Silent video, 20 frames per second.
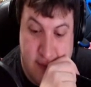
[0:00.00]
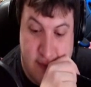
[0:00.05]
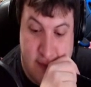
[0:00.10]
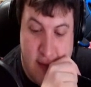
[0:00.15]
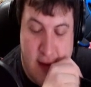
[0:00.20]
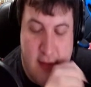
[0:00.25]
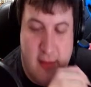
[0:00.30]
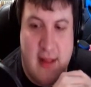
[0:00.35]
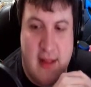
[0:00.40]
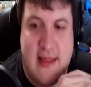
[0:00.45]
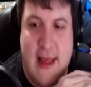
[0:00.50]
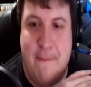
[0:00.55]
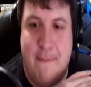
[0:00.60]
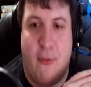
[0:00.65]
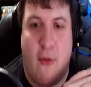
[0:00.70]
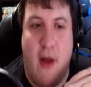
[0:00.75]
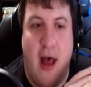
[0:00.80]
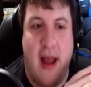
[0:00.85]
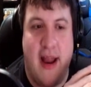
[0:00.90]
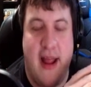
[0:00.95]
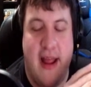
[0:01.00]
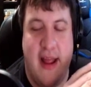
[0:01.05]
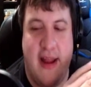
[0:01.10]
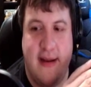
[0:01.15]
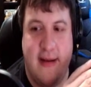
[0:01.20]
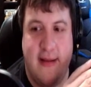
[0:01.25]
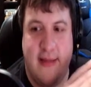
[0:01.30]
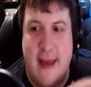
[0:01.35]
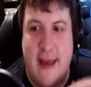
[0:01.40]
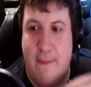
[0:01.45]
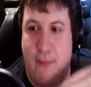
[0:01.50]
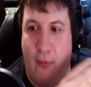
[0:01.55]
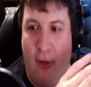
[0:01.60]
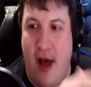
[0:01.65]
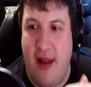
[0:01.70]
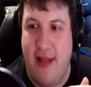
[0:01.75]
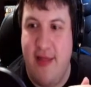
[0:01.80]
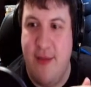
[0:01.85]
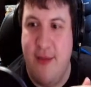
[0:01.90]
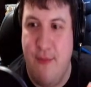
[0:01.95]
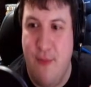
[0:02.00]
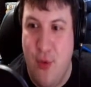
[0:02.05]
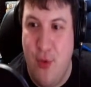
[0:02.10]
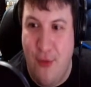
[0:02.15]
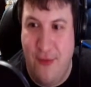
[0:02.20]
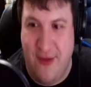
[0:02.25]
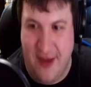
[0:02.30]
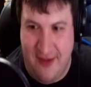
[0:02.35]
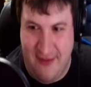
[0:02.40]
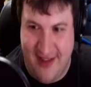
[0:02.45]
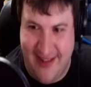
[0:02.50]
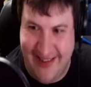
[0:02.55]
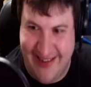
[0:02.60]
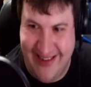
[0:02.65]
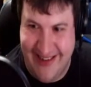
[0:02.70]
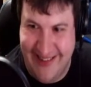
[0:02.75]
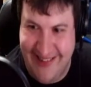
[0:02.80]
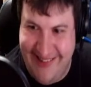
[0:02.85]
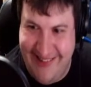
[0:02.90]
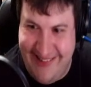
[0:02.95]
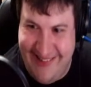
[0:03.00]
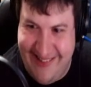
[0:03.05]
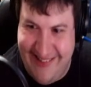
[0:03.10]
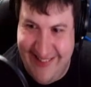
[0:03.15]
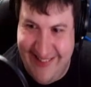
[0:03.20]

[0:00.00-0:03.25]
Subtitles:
Like, they brought in the movie villains.